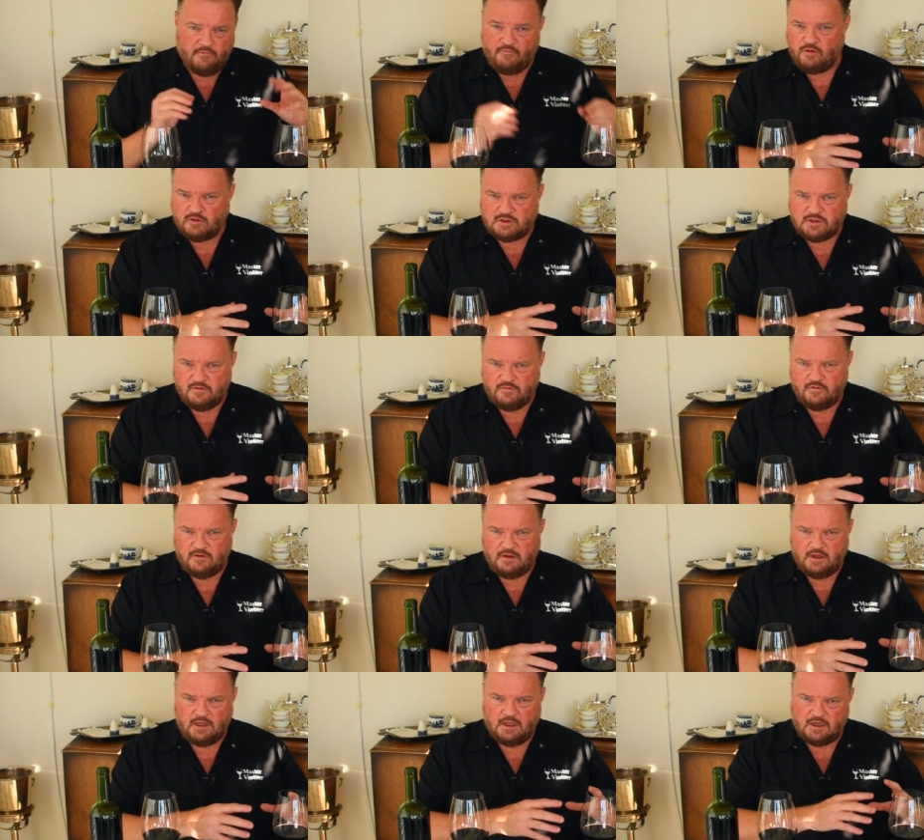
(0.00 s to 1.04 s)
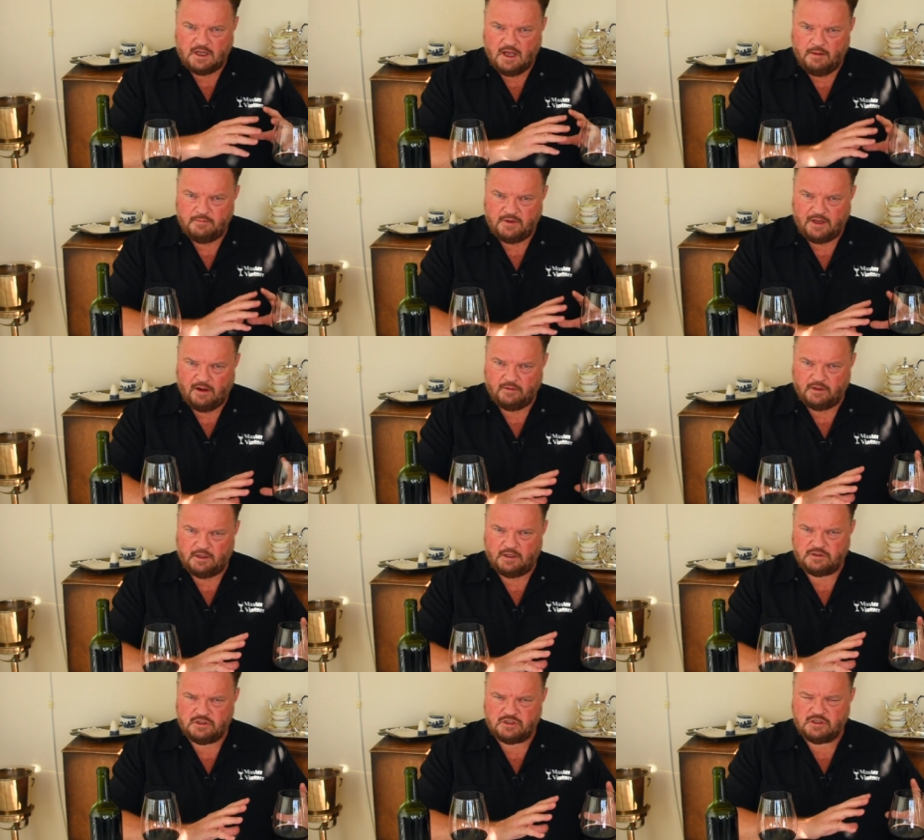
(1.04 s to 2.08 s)
effusive and come down
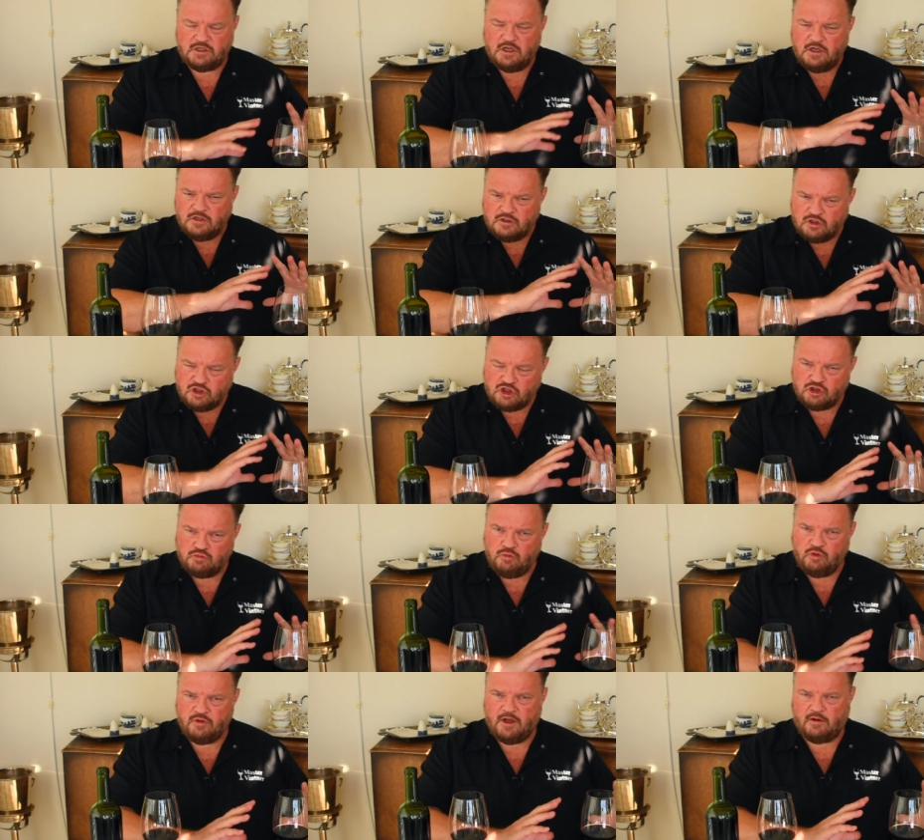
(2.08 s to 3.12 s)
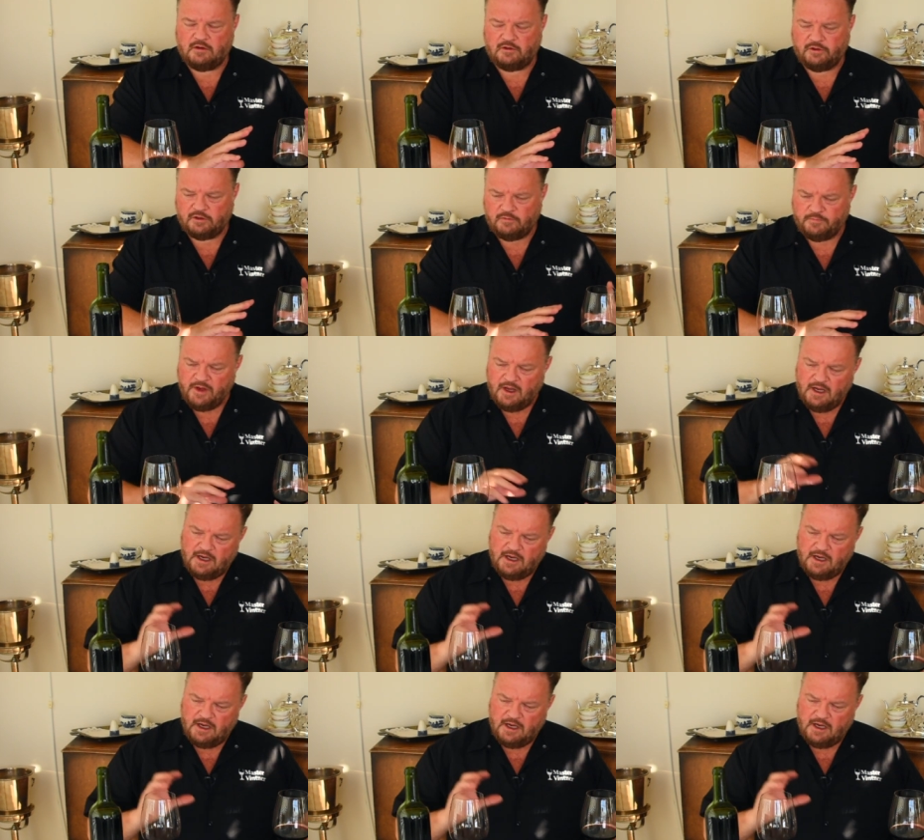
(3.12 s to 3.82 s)
uh, just to smooth out a little.